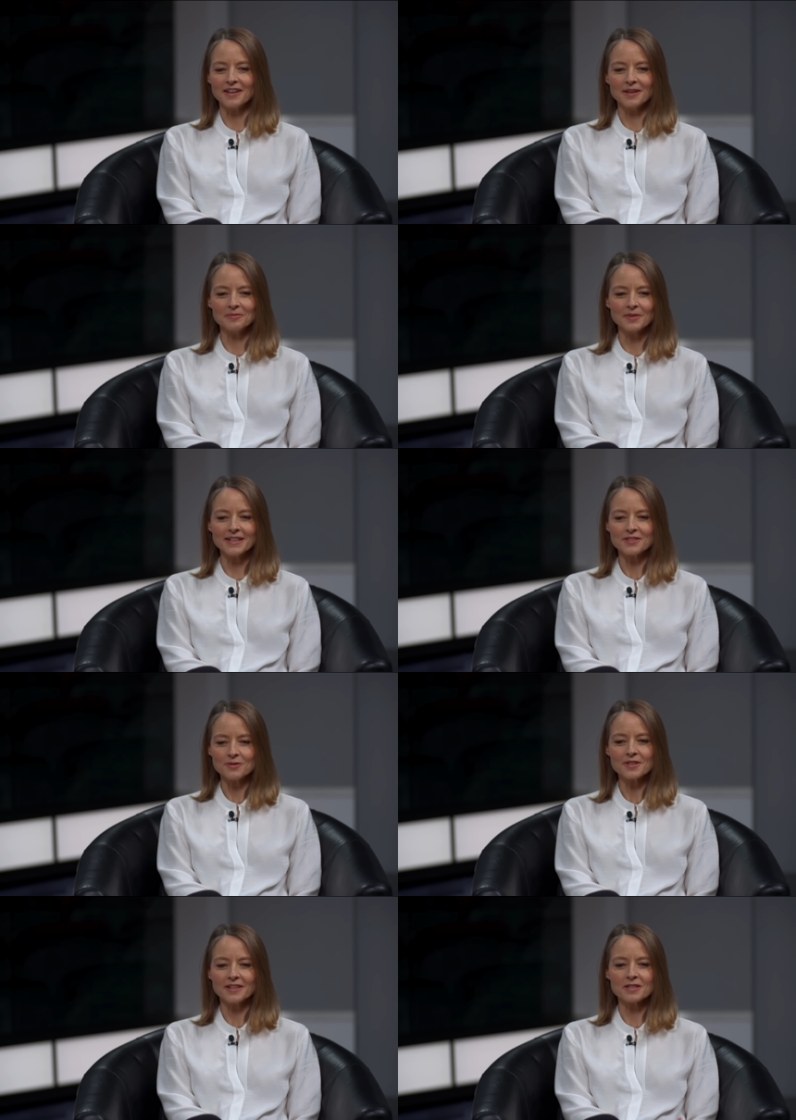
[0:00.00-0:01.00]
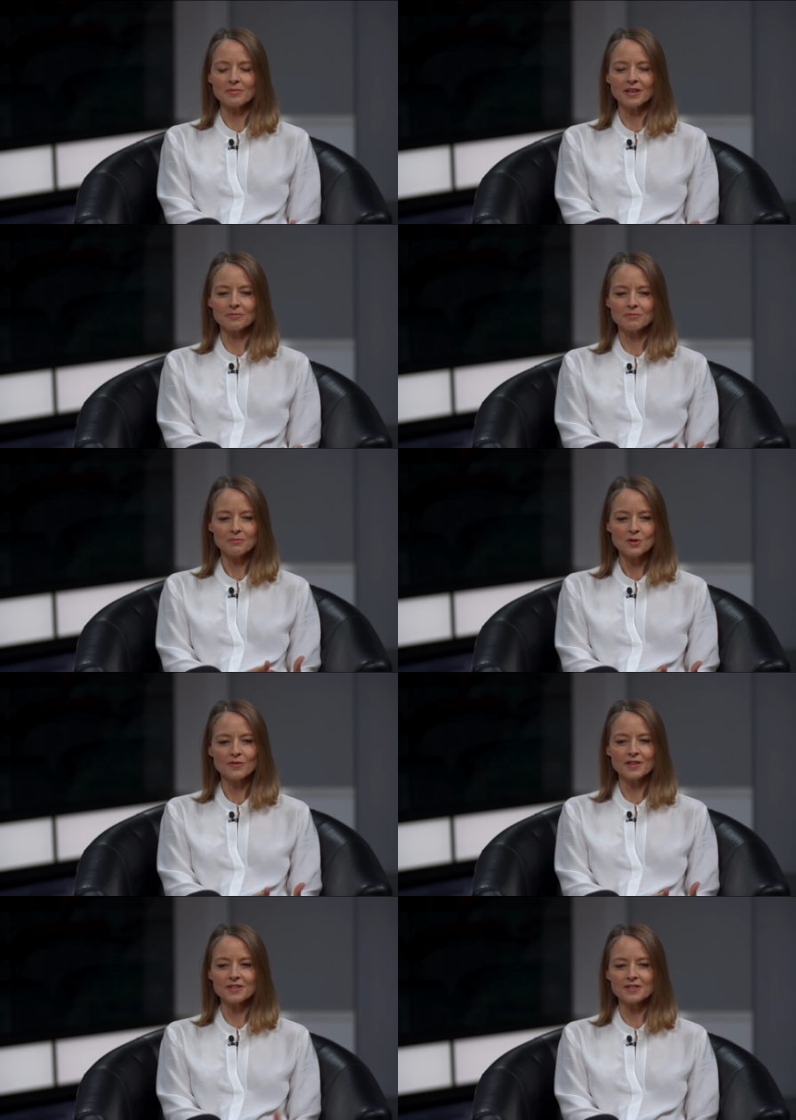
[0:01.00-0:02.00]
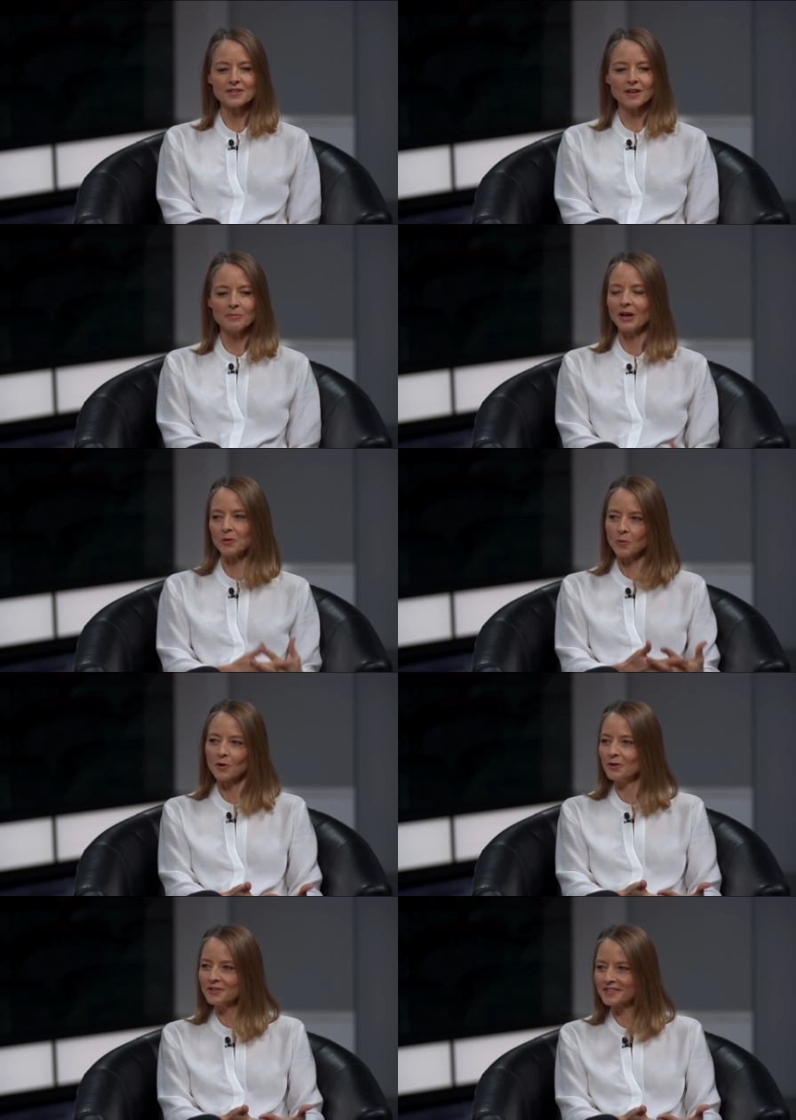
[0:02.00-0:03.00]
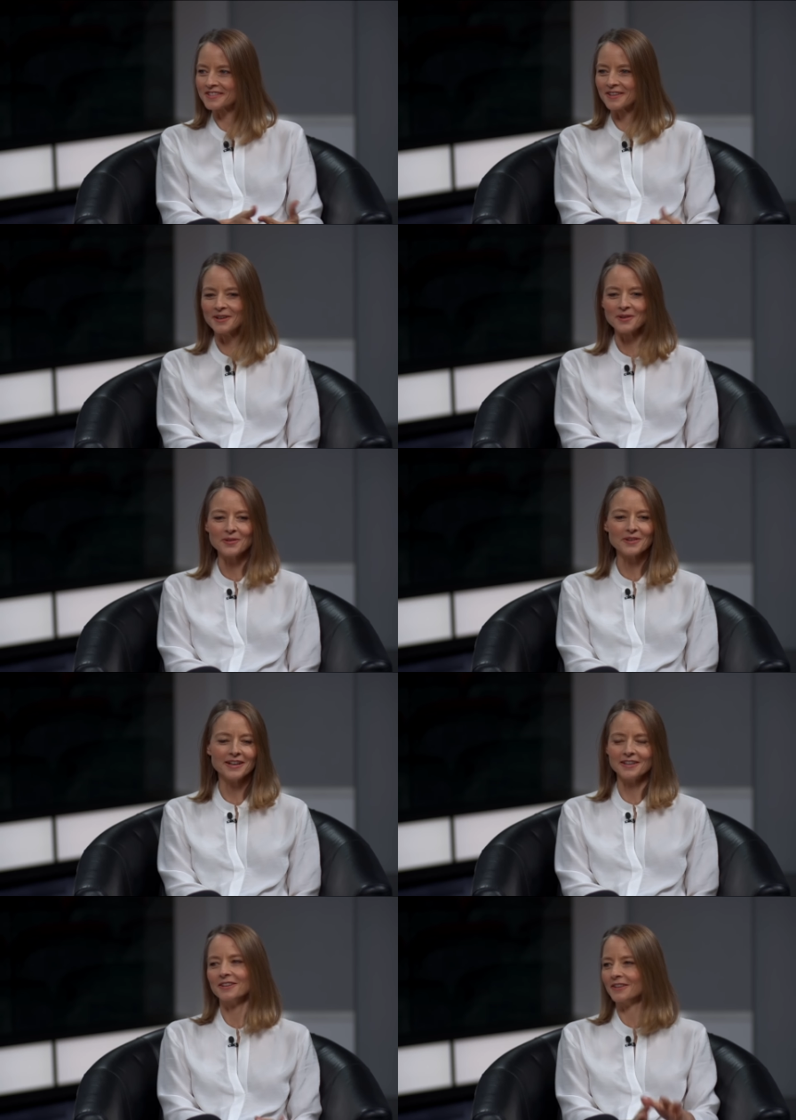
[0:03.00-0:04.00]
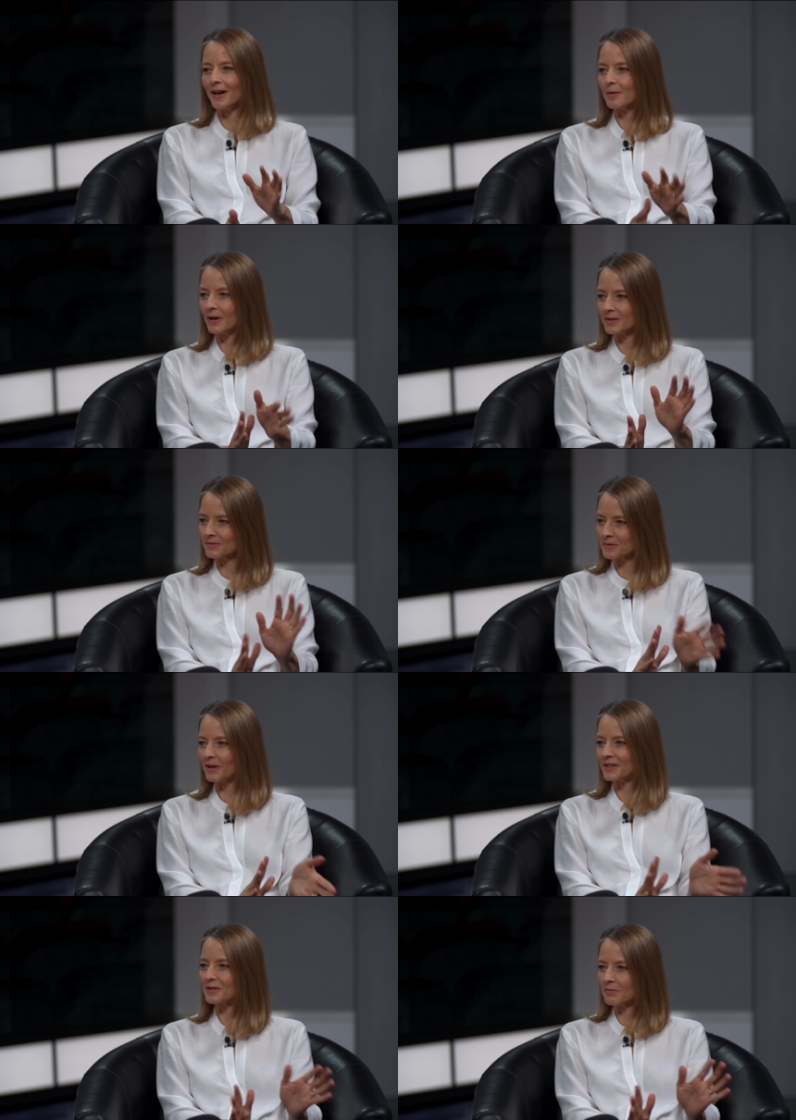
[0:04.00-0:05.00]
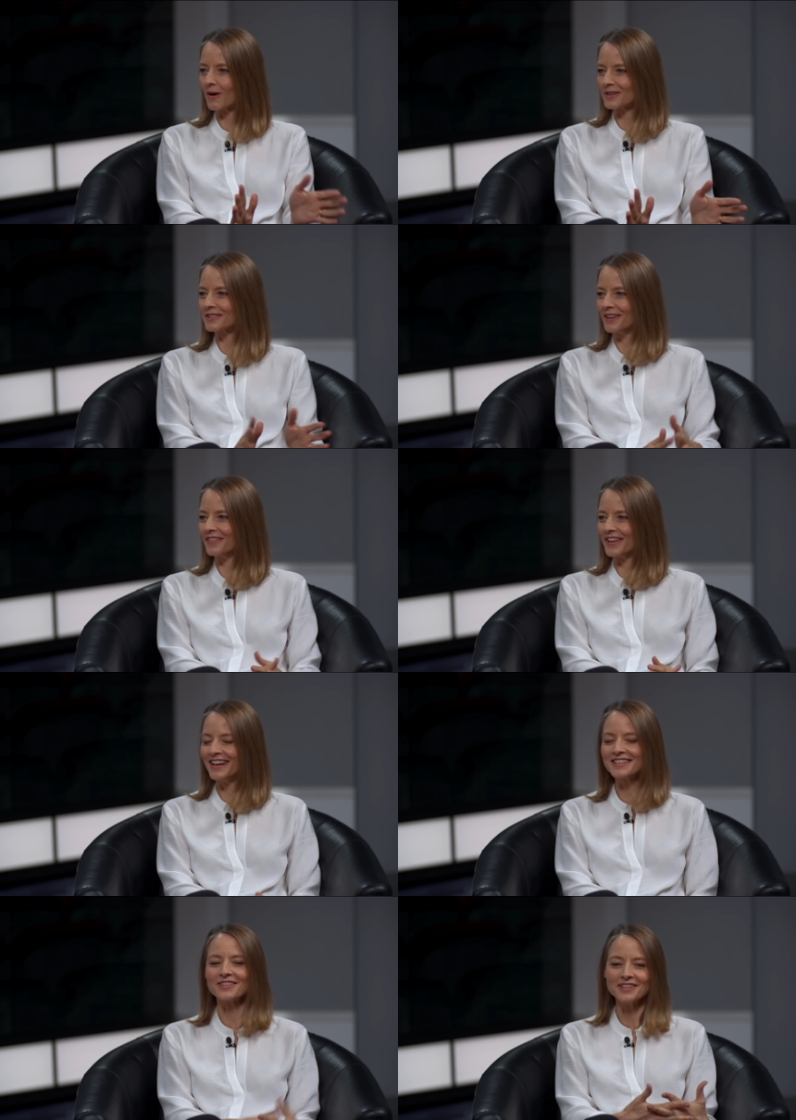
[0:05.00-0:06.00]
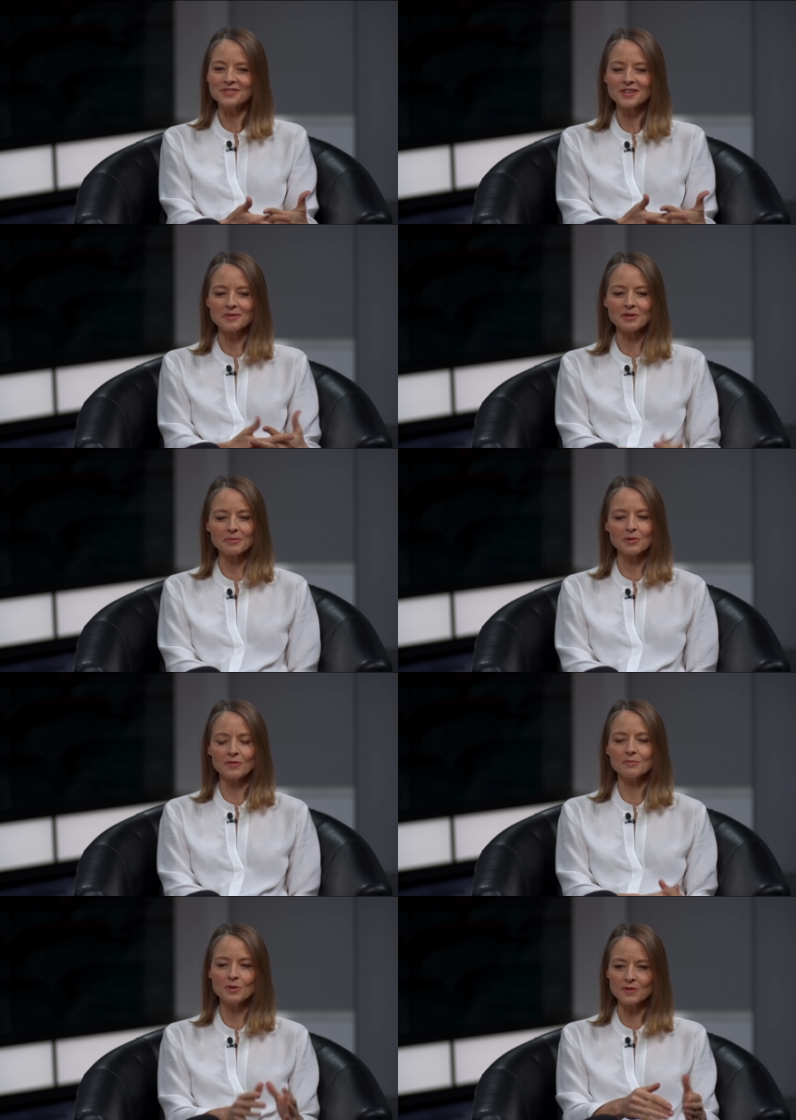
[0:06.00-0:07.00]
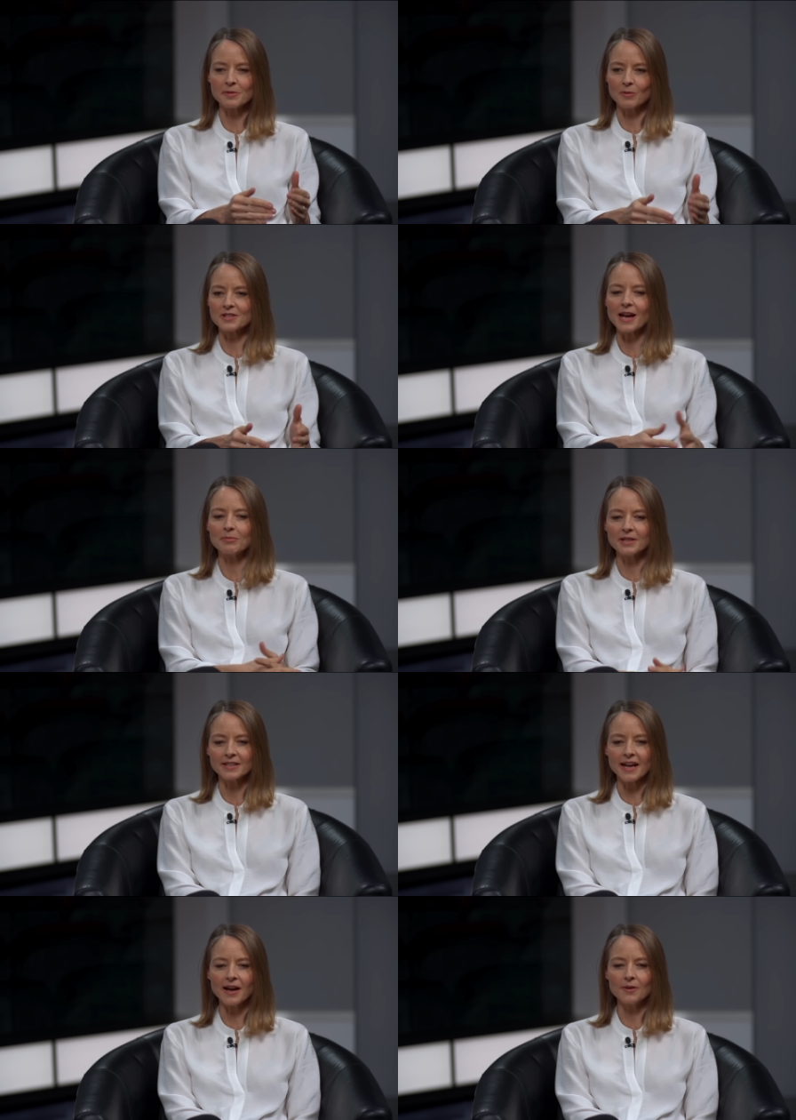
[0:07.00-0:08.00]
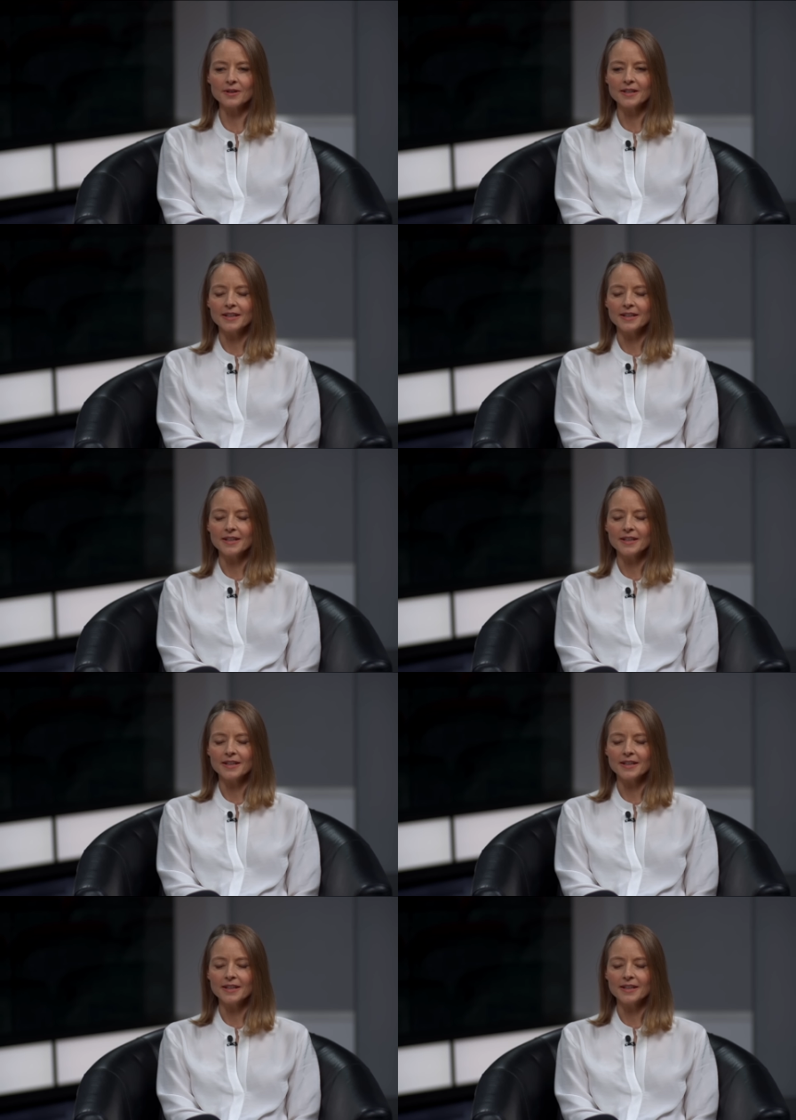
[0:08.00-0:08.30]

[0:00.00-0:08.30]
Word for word: Um, I do tend to make movies about the world, so uh, and not about space and Mars and all right, of that. Right. So I do tend to make more movies about what's happening now.